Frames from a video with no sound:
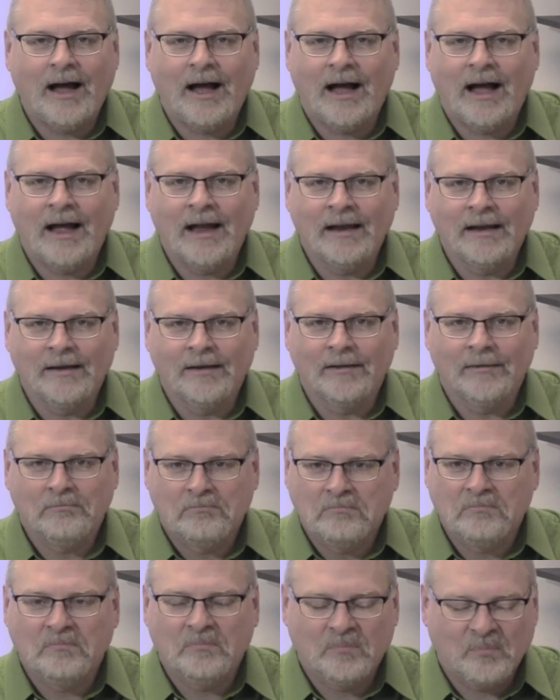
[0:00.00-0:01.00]
I
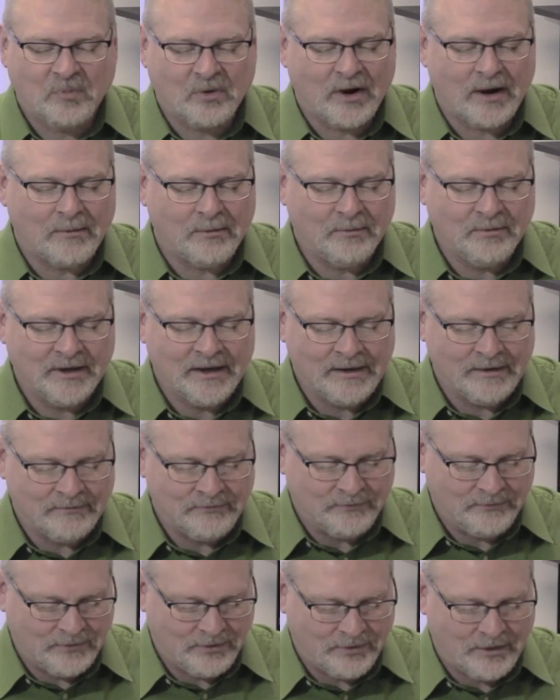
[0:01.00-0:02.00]
probably
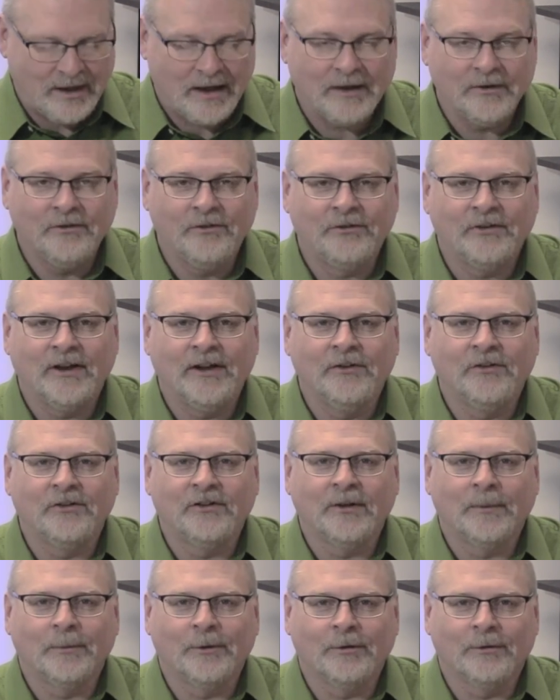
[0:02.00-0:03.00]
have thought and said
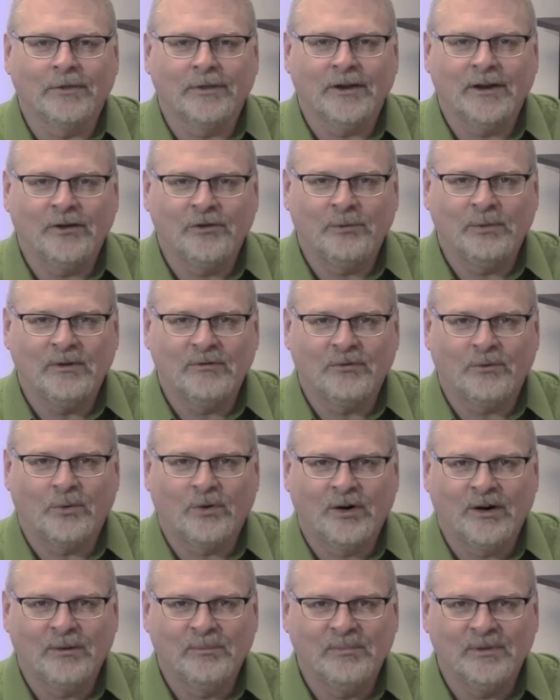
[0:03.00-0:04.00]
similar things
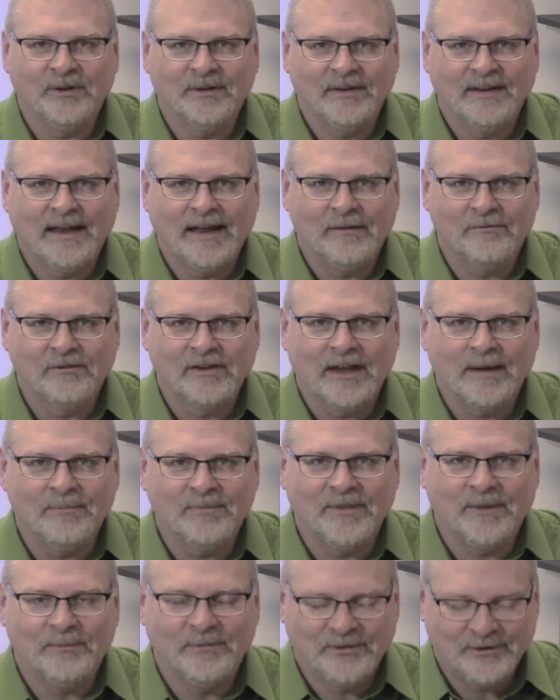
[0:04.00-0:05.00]
before, but have
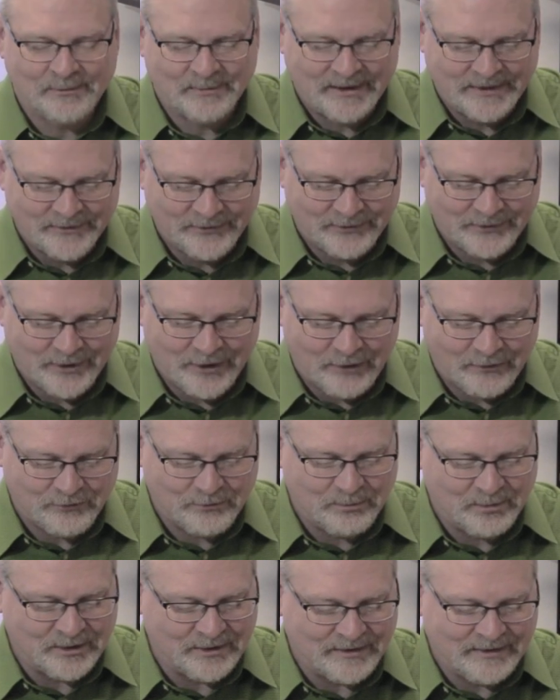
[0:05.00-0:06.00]
kept them to
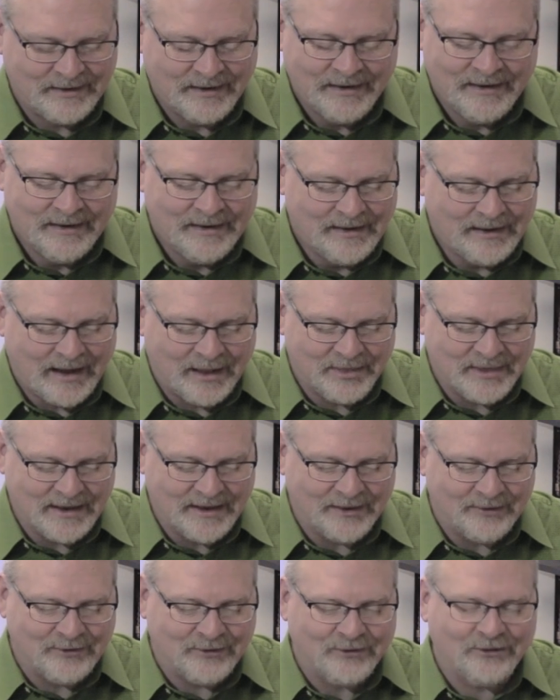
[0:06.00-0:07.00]
myself. But I
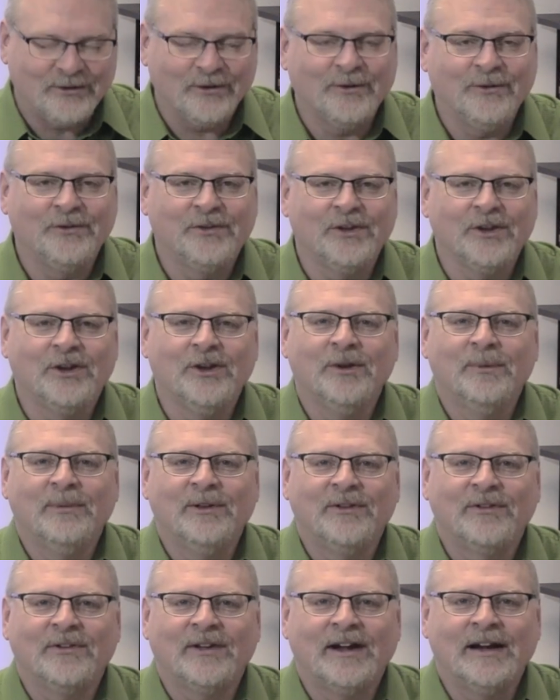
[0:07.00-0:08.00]
think it just shows the
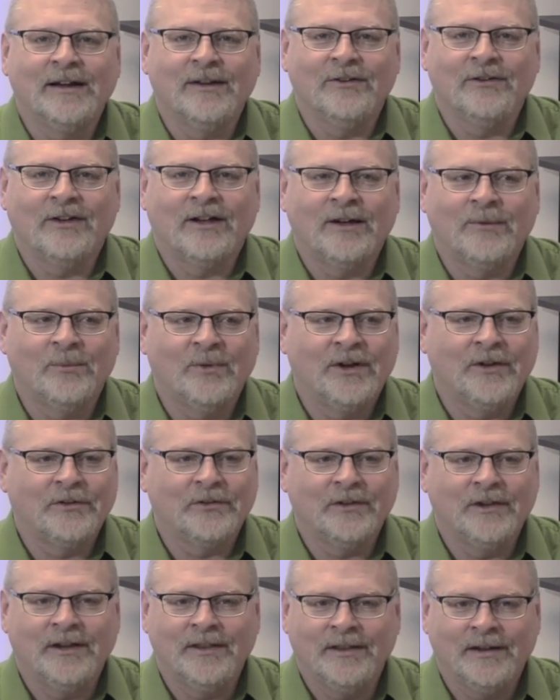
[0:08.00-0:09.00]
human side of John
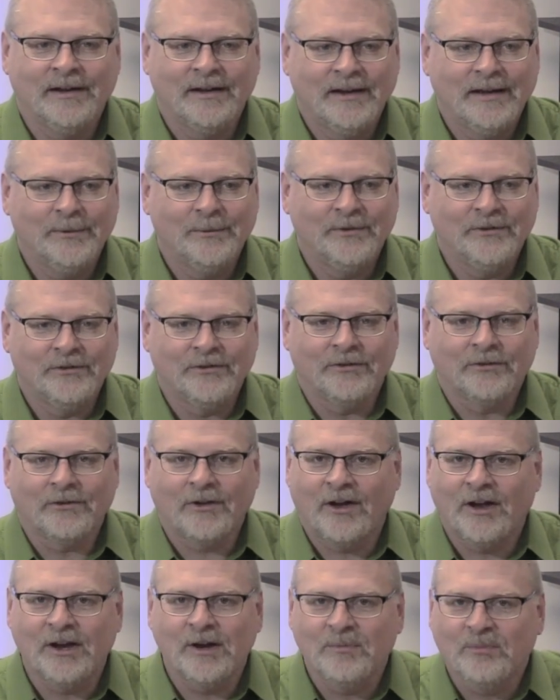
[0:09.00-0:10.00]
Wesley, that he was just
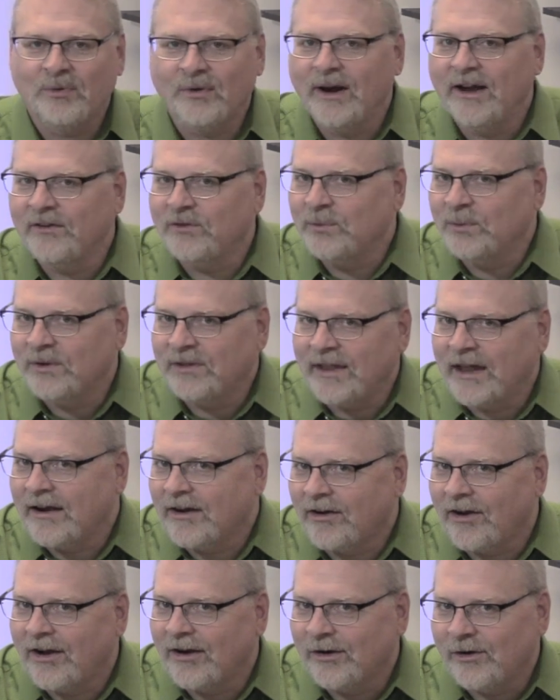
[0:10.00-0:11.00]
unimpressed with
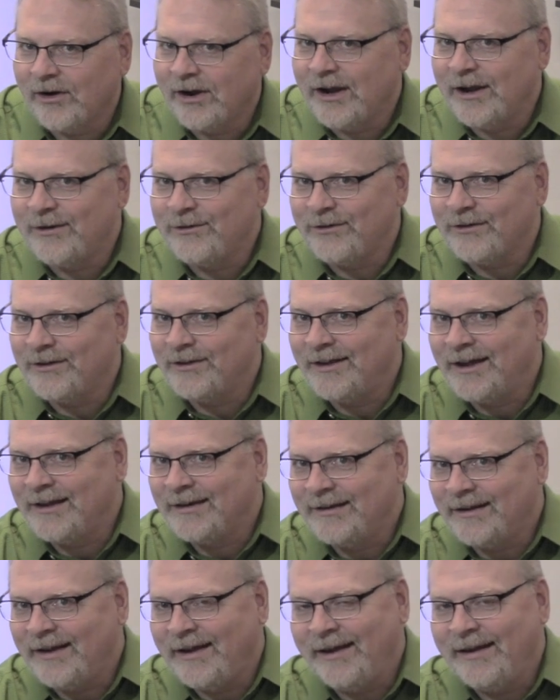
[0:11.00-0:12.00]
that congregation
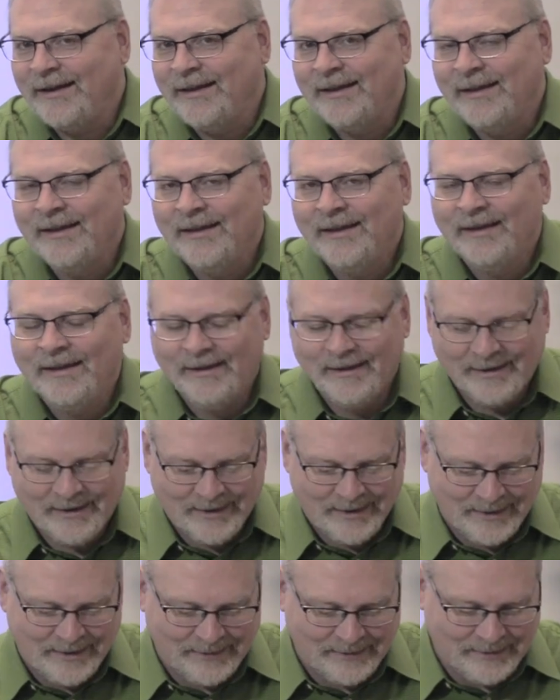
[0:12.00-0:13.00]
that day.
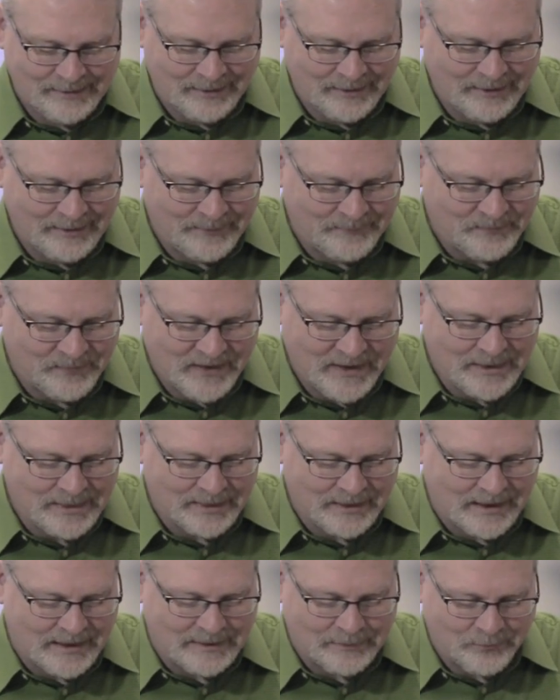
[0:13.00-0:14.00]
And he
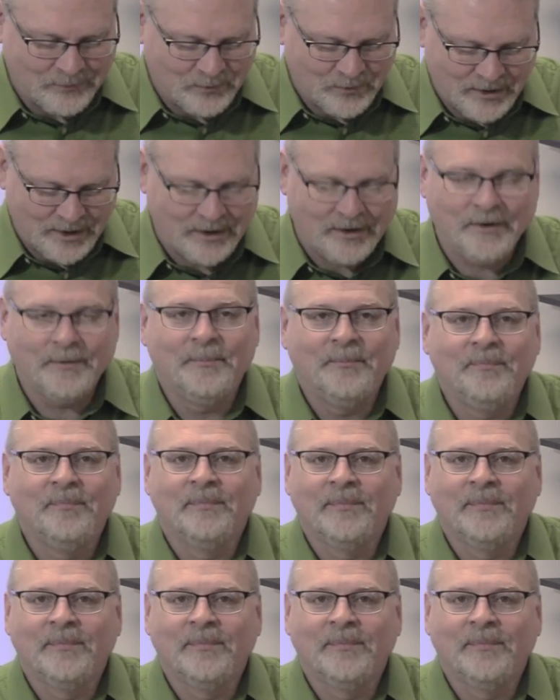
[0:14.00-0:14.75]
thought, well,